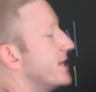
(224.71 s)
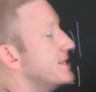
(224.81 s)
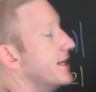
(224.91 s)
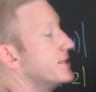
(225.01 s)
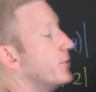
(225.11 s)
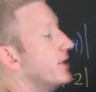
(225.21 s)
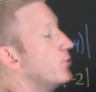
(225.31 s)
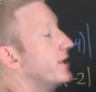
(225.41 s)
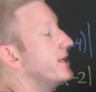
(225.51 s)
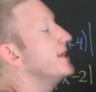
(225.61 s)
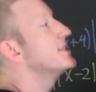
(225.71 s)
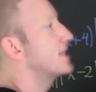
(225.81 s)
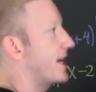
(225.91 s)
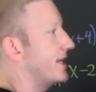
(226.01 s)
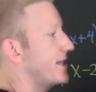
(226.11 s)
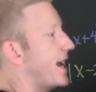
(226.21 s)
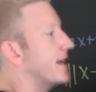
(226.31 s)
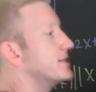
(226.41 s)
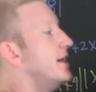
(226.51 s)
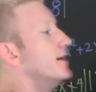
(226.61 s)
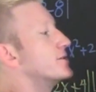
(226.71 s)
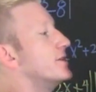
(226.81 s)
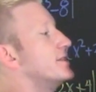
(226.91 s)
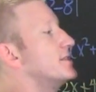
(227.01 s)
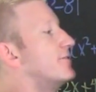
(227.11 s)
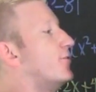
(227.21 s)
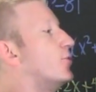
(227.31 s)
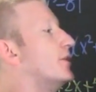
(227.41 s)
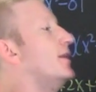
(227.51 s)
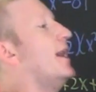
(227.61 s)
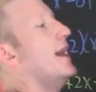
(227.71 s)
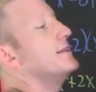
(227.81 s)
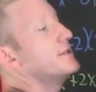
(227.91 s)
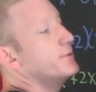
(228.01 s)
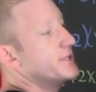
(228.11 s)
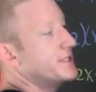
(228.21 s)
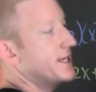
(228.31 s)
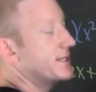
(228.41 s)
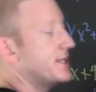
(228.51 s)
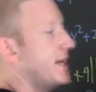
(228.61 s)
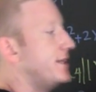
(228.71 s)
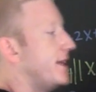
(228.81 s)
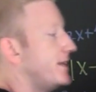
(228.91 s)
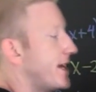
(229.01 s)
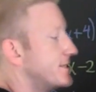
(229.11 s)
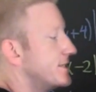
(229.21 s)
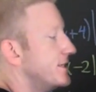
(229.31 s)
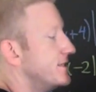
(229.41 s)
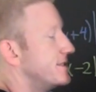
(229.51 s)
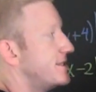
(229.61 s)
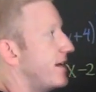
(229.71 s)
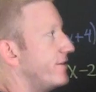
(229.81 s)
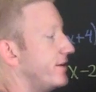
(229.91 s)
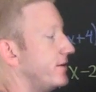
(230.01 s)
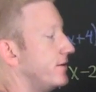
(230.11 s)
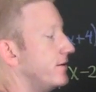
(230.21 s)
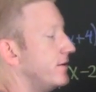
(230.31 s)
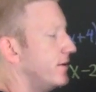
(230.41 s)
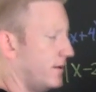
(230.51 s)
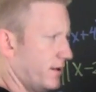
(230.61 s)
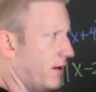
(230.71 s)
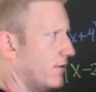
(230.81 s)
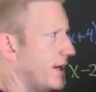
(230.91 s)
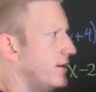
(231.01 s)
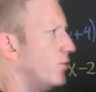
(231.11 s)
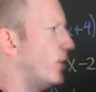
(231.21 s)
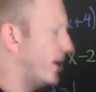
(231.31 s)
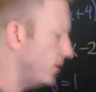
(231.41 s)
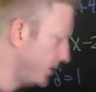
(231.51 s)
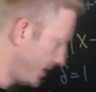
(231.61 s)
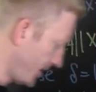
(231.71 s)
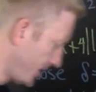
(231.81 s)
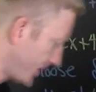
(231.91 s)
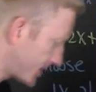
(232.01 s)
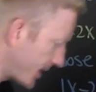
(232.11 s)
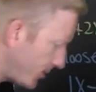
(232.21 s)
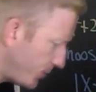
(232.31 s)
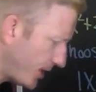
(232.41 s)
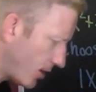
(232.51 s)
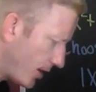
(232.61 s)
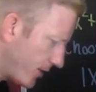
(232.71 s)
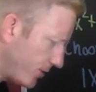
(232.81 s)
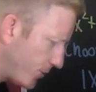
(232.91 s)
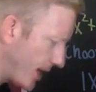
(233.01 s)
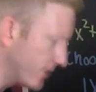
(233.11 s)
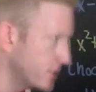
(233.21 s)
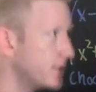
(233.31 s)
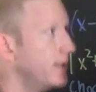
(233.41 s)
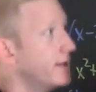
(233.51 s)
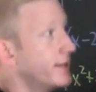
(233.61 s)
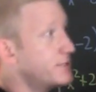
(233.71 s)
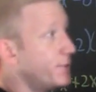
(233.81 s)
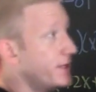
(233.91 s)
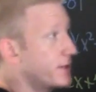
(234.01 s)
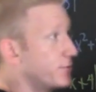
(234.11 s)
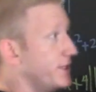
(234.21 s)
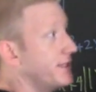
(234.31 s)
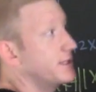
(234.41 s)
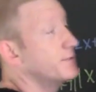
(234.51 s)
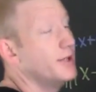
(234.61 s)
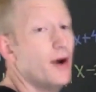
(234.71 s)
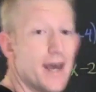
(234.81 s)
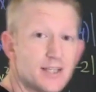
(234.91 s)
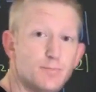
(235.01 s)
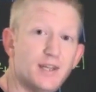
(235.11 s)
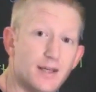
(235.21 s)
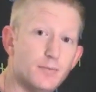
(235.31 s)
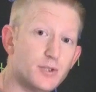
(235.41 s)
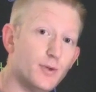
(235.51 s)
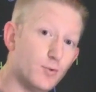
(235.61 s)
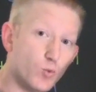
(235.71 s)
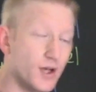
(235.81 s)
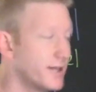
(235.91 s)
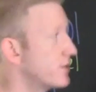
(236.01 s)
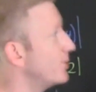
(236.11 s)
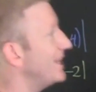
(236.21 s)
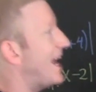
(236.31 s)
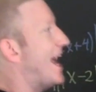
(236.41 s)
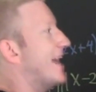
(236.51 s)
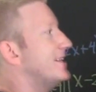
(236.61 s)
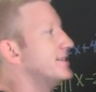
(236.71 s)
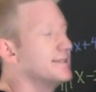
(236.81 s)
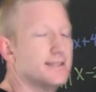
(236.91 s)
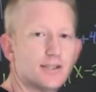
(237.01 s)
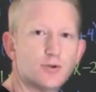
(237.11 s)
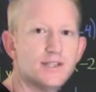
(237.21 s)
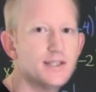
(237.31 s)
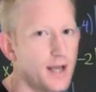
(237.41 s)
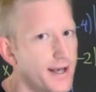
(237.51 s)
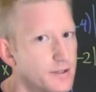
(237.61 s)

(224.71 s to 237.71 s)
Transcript: That's not a twenty-one, it's like that. So this is four, and two is six, and then that's seven. All right, well, let's let it be our other bound. Let's be at three, because we know x be in between one and three, and this is increasing.